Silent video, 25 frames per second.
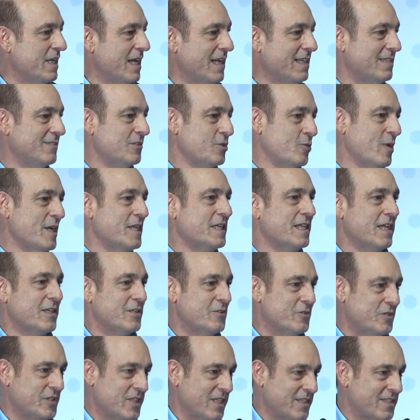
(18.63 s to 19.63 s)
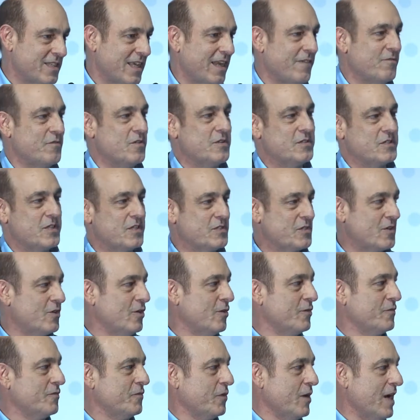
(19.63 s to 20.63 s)
I trained at UC San
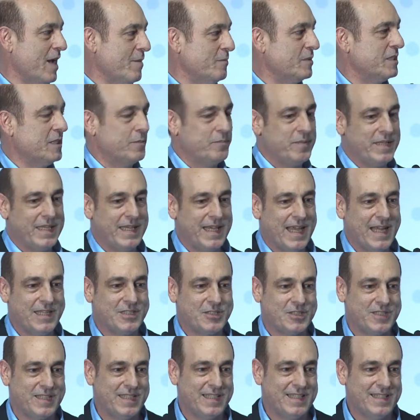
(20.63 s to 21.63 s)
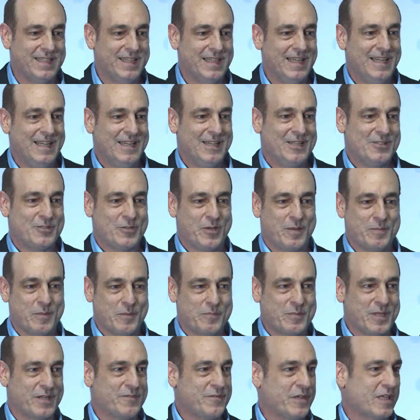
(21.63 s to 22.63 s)
Francisco for MD, PhD, so I'm a
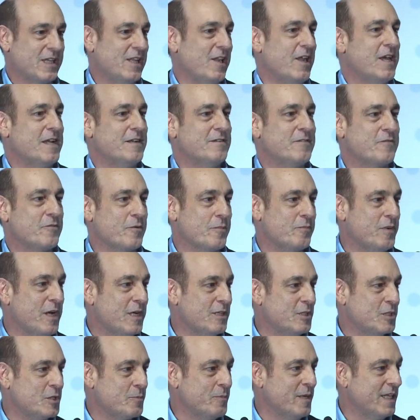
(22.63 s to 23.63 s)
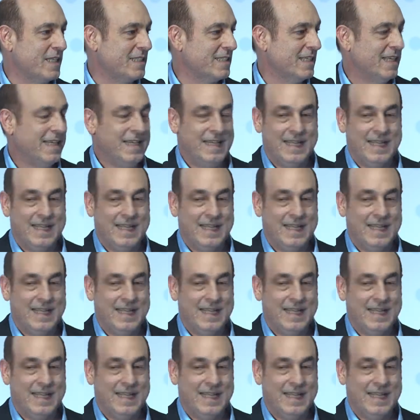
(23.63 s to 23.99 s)
bit of a glutton for punishment.